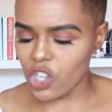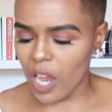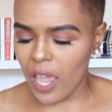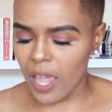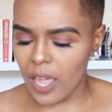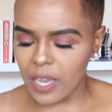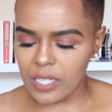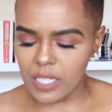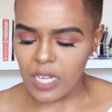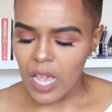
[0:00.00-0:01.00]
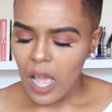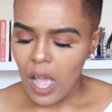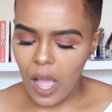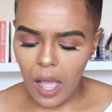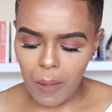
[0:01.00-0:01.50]
and
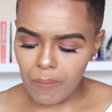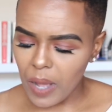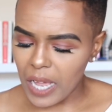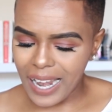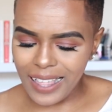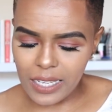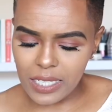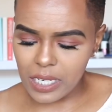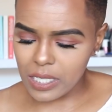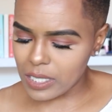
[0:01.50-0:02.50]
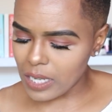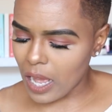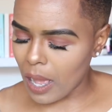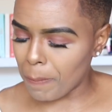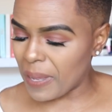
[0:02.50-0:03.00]
another says
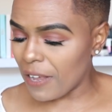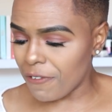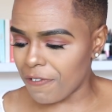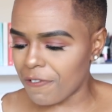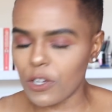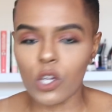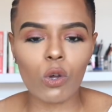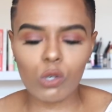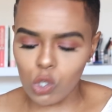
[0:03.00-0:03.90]
beef, you know.